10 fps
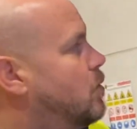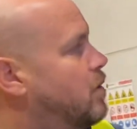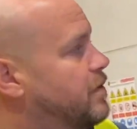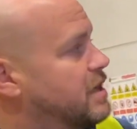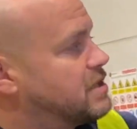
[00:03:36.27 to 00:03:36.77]

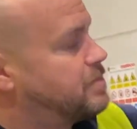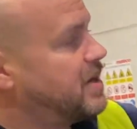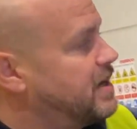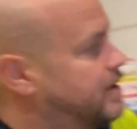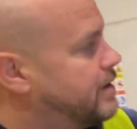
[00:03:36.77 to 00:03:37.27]
With this
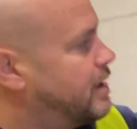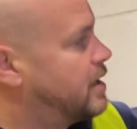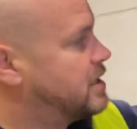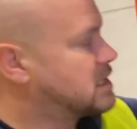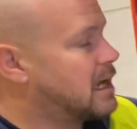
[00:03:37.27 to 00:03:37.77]
being
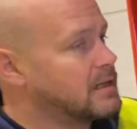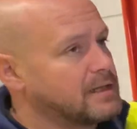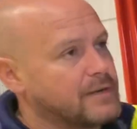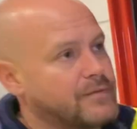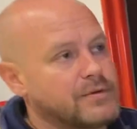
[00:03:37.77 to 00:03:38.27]

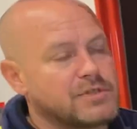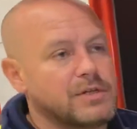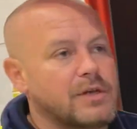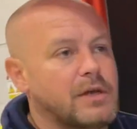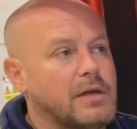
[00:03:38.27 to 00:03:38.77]
slightly different
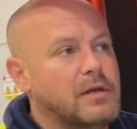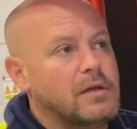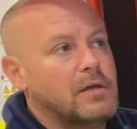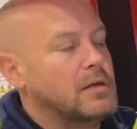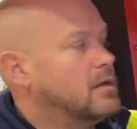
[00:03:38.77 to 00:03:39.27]
to
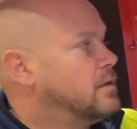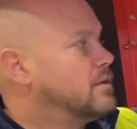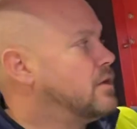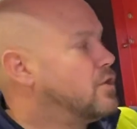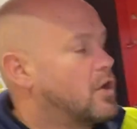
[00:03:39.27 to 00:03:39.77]

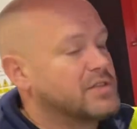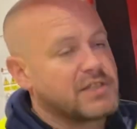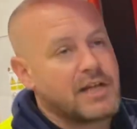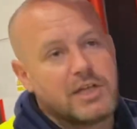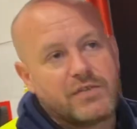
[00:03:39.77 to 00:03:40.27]
the
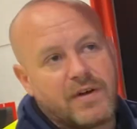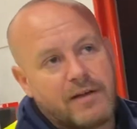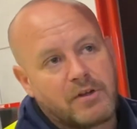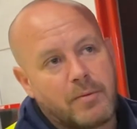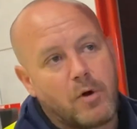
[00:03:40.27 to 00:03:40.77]
non-Stage
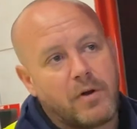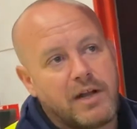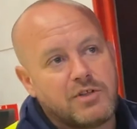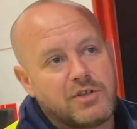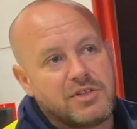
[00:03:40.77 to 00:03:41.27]
5 Kubota
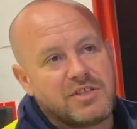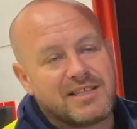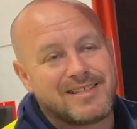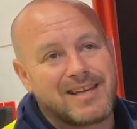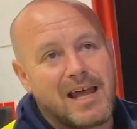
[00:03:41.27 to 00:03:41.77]
engines,
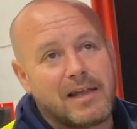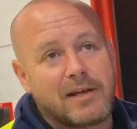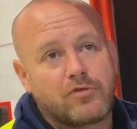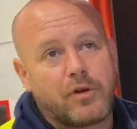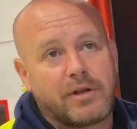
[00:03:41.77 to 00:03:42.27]
this is
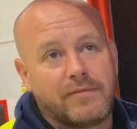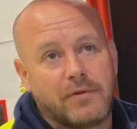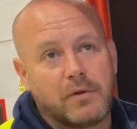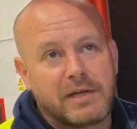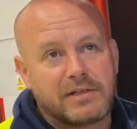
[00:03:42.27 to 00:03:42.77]
electronic
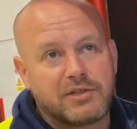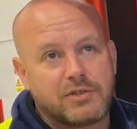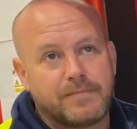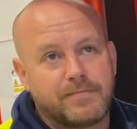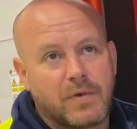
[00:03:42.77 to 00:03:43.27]
fuel
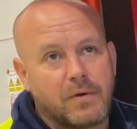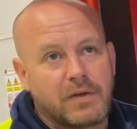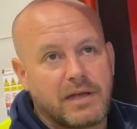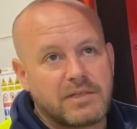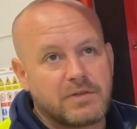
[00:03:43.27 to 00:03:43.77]
ignition,
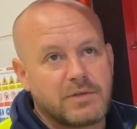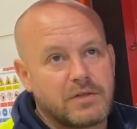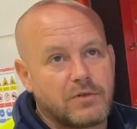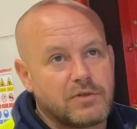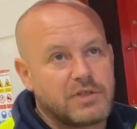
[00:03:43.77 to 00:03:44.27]
okay? So
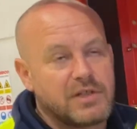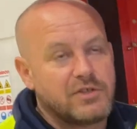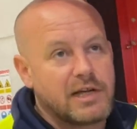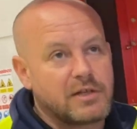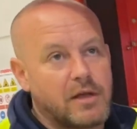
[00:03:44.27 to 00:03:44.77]
it's not just
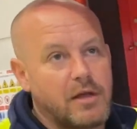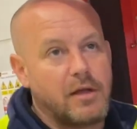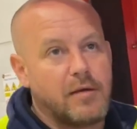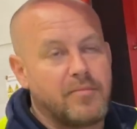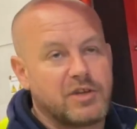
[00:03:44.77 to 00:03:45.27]

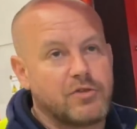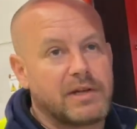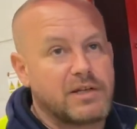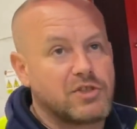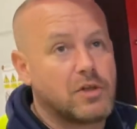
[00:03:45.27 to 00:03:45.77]
pressure
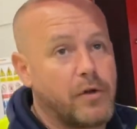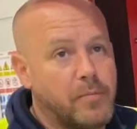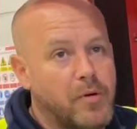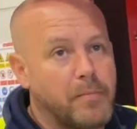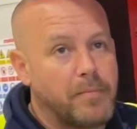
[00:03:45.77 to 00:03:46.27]
ignition on a
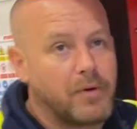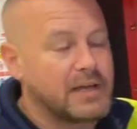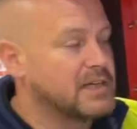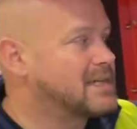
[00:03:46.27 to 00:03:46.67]
pump, okay?